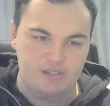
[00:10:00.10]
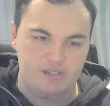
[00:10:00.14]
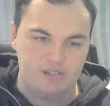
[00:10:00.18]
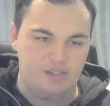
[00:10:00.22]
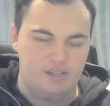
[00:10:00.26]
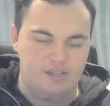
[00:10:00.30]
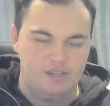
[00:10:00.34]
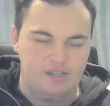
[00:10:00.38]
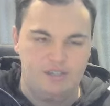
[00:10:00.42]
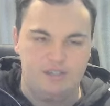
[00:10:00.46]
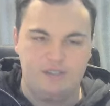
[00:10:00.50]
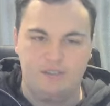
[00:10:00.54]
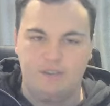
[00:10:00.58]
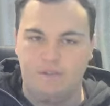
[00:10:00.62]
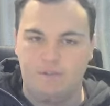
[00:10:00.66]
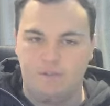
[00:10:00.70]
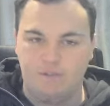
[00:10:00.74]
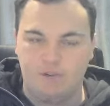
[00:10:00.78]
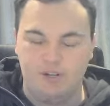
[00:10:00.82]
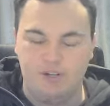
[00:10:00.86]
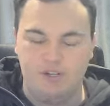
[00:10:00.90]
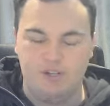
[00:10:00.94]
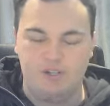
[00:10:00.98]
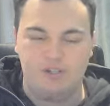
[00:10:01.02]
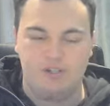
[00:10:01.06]
and he's
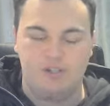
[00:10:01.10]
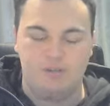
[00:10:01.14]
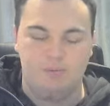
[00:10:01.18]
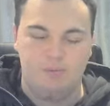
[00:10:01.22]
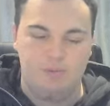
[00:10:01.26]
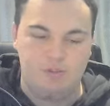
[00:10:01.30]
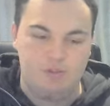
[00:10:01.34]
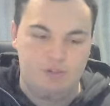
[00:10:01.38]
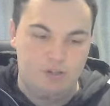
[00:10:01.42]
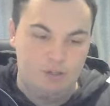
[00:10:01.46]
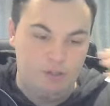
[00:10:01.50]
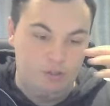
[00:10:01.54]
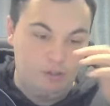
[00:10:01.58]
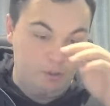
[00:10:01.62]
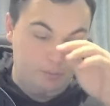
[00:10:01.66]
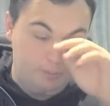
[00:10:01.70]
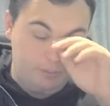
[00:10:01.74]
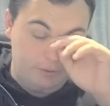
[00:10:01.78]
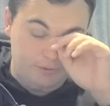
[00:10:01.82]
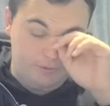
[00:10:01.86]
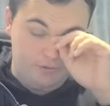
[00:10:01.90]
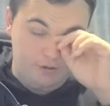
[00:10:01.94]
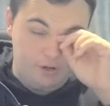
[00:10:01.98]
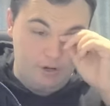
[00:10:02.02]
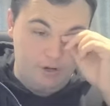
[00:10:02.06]
French, so he's got a little bit
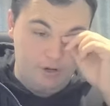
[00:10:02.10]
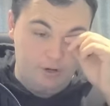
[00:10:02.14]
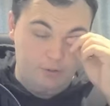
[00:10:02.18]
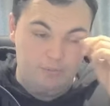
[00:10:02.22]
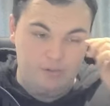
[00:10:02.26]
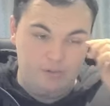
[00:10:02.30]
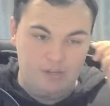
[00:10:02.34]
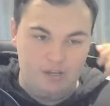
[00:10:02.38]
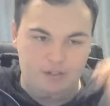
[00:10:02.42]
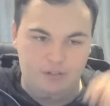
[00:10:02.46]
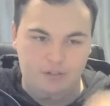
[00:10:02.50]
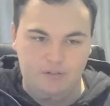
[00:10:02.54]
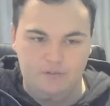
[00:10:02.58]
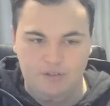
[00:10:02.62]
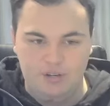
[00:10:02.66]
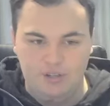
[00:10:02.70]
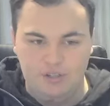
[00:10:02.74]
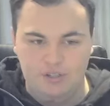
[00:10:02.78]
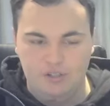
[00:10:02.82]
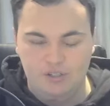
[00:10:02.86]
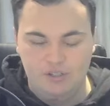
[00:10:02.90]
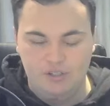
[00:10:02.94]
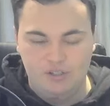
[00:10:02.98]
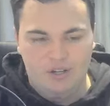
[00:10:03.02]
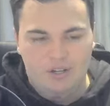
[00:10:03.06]
of a hometown
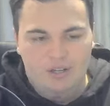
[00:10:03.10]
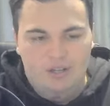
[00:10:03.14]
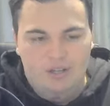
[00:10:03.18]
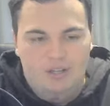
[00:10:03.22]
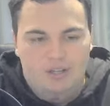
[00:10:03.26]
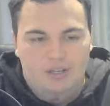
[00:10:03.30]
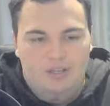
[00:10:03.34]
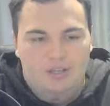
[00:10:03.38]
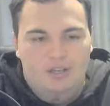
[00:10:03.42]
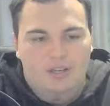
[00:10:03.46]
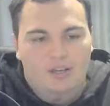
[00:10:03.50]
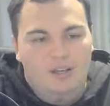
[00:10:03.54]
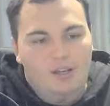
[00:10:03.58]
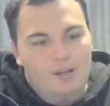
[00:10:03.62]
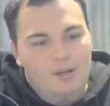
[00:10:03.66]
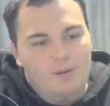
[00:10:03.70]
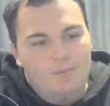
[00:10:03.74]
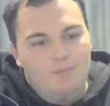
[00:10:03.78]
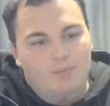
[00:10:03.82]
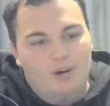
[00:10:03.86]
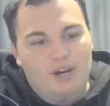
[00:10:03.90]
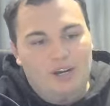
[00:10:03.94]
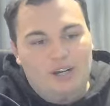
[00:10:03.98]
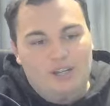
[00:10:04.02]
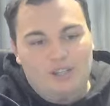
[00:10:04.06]
advantage.
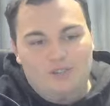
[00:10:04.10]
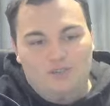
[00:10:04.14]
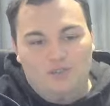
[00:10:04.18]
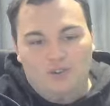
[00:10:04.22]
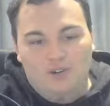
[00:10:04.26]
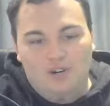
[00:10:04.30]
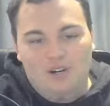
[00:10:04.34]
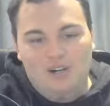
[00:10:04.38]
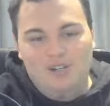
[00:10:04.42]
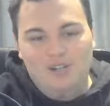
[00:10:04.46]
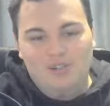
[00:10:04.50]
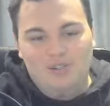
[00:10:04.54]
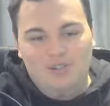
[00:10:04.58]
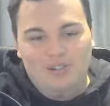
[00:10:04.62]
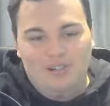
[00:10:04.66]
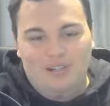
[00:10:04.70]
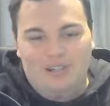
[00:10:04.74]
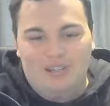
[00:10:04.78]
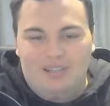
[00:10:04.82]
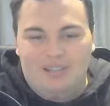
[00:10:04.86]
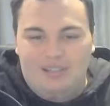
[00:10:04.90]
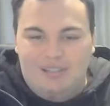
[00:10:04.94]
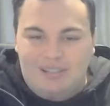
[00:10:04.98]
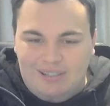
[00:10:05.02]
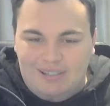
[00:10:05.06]
Minus 400
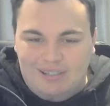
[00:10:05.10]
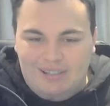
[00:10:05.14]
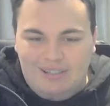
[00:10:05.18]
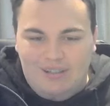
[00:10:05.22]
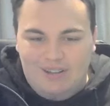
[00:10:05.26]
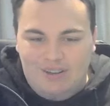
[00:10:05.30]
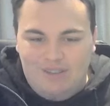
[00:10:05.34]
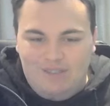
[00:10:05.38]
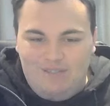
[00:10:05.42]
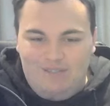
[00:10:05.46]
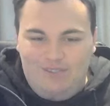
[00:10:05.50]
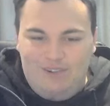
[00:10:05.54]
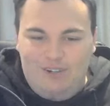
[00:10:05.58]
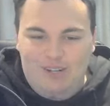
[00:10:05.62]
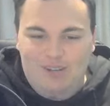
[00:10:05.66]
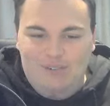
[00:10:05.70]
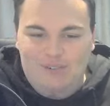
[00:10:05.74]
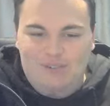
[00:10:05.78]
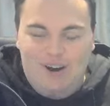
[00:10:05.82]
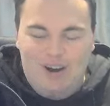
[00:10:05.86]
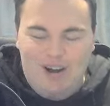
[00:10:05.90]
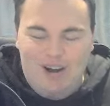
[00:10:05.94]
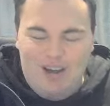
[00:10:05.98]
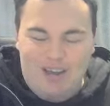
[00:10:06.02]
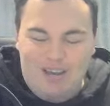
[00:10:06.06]
pretty
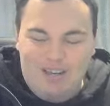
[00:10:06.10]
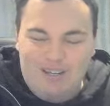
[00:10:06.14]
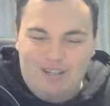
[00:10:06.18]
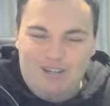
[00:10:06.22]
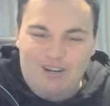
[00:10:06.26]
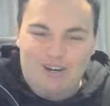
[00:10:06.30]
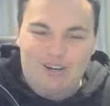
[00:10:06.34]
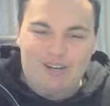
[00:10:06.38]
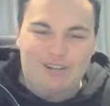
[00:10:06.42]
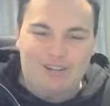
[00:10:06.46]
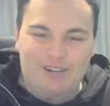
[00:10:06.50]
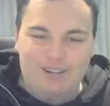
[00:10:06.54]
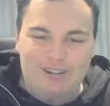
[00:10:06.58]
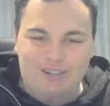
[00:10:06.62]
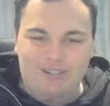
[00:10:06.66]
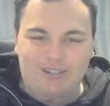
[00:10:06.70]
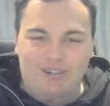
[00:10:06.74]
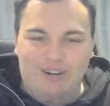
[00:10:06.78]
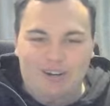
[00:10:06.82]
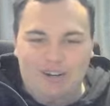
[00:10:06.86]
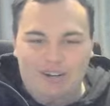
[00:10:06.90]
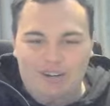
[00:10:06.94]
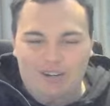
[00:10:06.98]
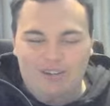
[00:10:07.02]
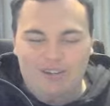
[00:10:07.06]
wide. I know,
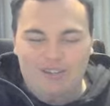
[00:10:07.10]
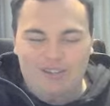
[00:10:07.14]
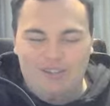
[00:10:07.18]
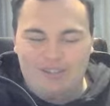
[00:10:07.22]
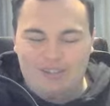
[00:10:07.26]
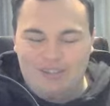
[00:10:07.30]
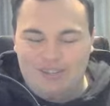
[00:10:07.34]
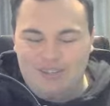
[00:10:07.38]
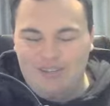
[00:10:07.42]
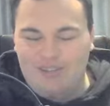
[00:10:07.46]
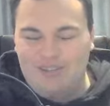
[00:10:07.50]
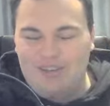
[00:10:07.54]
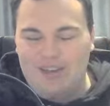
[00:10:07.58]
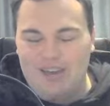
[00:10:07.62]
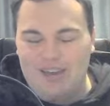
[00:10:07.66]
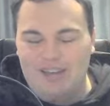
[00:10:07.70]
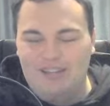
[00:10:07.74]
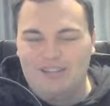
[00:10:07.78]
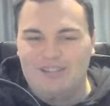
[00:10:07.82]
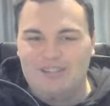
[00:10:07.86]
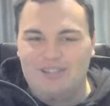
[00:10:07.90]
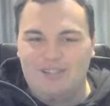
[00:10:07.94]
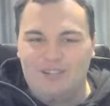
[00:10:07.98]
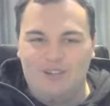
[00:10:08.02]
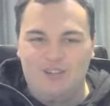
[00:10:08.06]
I know you, you can
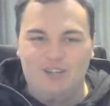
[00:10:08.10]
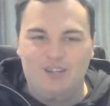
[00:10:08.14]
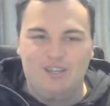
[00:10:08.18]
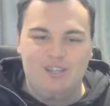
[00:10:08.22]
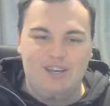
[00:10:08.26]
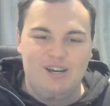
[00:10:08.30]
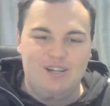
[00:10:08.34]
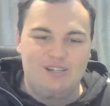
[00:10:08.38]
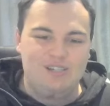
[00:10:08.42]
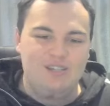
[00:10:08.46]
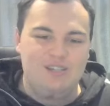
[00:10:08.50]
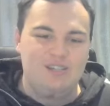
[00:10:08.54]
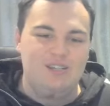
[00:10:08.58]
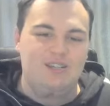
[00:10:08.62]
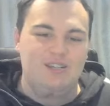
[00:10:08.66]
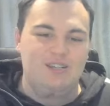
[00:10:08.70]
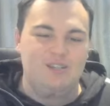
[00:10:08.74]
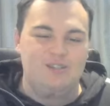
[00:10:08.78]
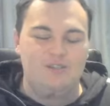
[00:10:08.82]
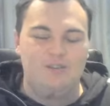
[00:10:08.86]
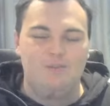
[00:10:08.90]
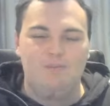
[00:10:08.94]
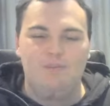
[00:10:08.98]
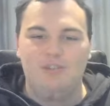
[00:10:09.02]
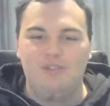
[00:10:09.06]
just look at Yachi and
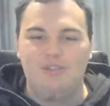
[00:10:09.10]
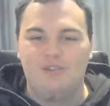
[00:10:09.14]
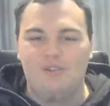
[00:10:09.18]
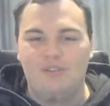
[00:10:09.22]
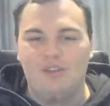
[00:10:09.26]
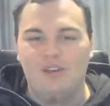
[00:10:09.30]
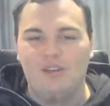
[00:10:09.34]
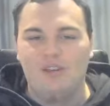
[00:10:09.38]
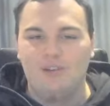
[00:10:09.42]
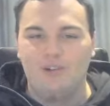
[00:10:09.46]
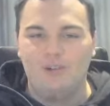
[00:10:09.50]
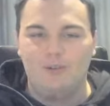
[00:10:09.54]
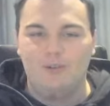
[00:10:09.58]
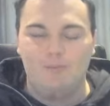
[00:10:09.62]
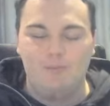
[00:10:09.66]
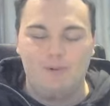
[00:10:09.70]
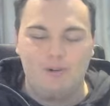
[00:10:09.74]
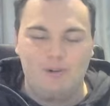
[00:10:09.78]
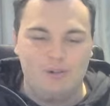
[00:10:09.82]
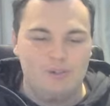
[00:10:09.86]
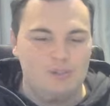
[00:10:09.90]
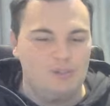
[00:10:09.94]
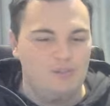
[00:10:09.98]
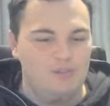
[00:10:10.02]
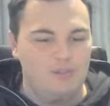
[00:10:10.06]
assume he's not that good
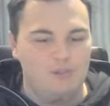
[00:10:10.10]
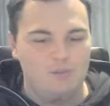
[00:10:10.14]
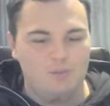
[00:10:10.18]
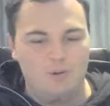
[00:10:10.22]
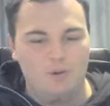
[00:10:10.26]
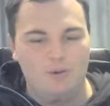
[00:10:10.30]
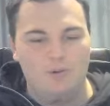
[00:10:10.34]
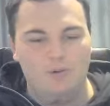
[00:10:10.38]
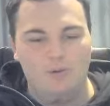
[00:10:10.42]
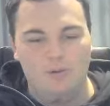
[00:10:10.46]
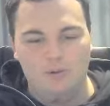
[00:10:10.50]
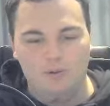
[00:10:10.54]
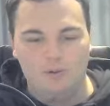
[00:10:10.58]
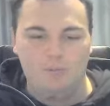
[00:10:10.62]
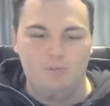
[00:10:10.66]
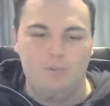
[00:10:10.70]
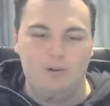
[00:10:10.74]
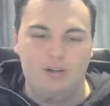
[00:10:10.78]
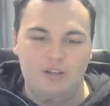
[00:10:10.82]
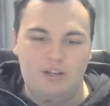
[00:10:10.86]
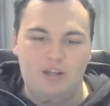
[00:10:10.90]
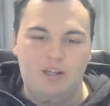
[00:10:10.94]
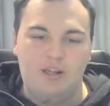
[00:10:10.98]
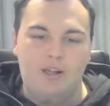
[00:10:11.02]
because of his record, but